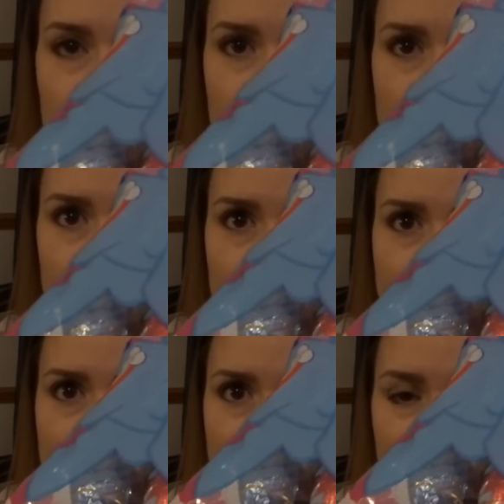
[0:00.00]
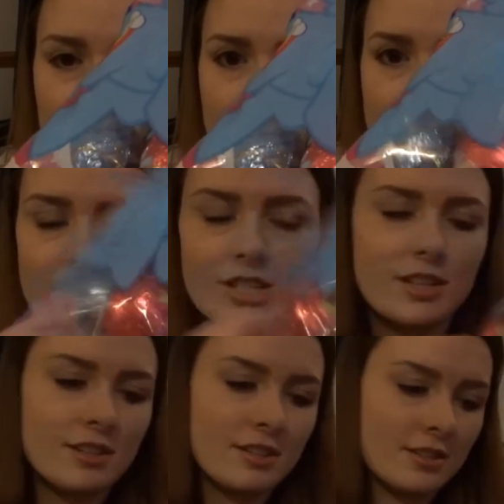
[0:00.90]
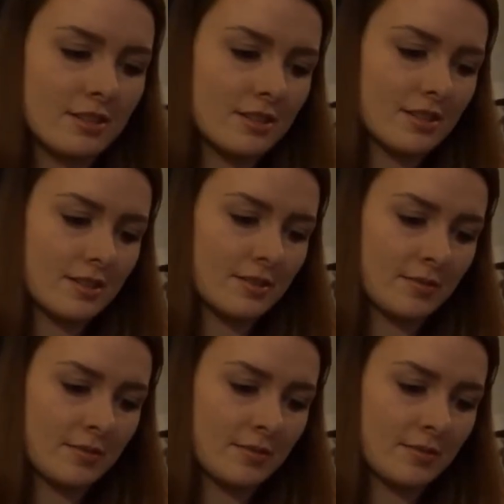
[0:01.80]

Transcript: tree decorations.